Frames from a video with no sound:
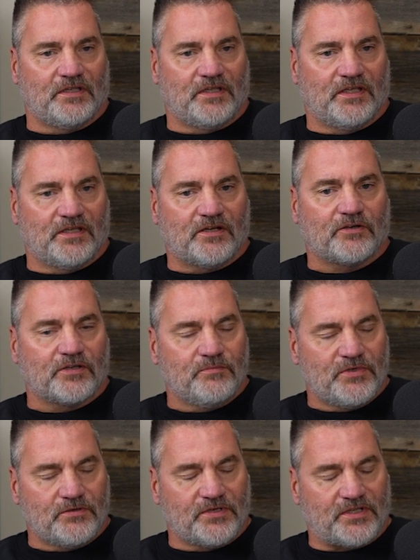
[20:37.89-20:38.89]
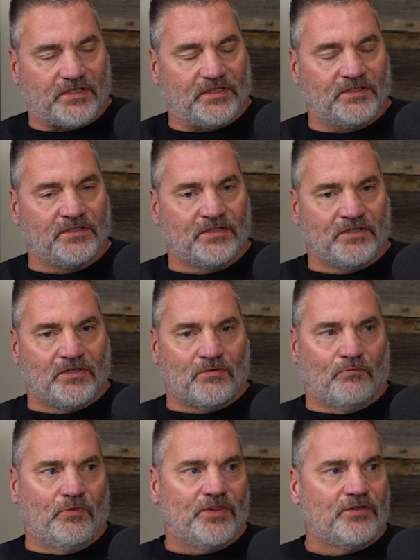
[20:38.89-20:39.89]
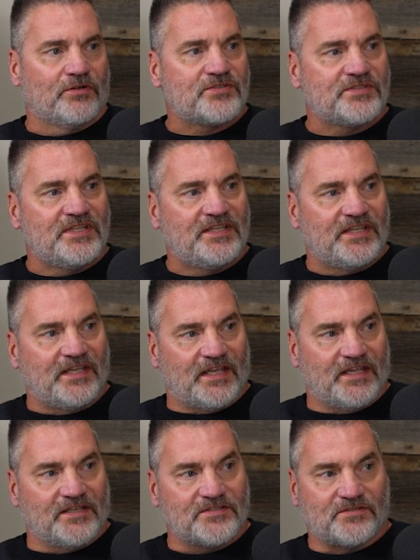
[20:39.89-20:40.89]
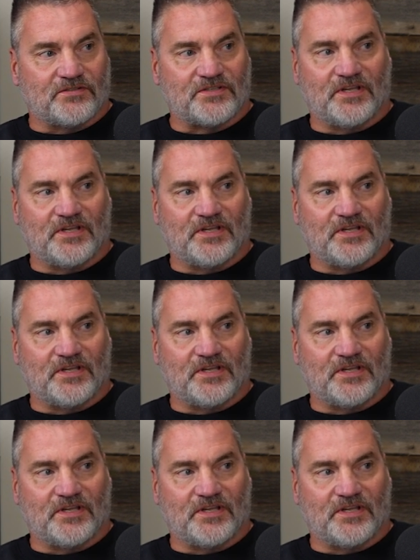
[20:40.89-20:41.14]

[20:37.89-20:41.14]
in our community, when they're seeking answers,